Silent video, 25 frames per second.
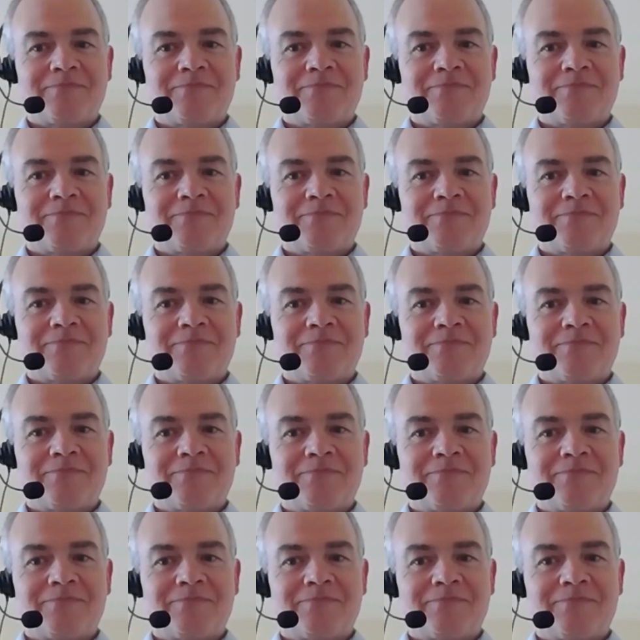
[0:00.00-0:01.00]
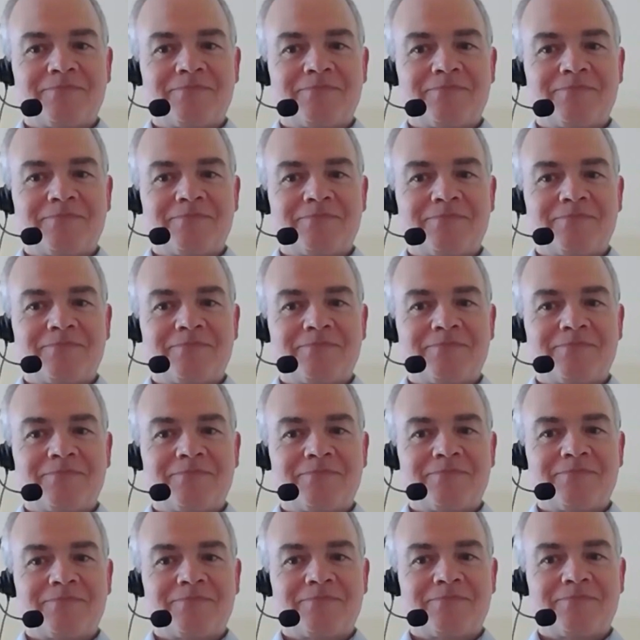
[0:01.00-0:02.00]

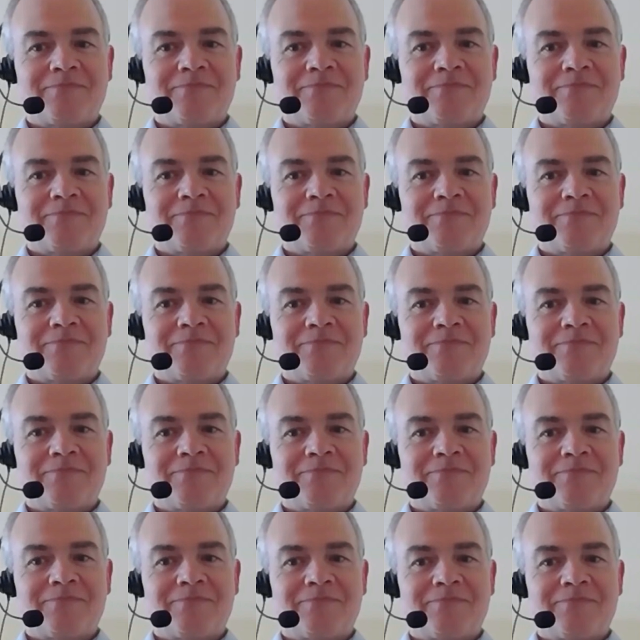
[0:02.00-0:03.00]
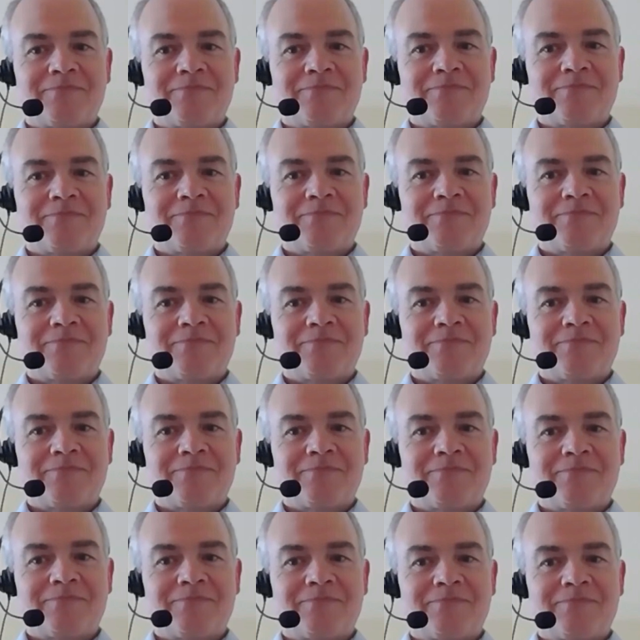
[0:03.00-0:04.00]

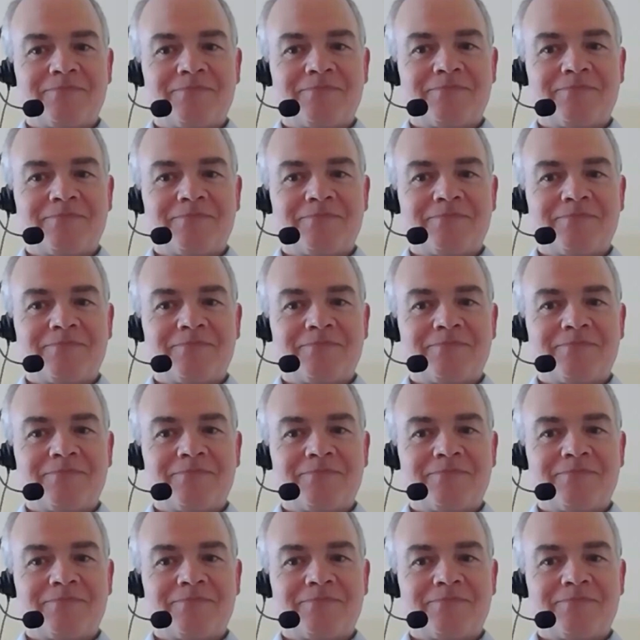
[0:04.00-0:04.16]
This person isn't speaking.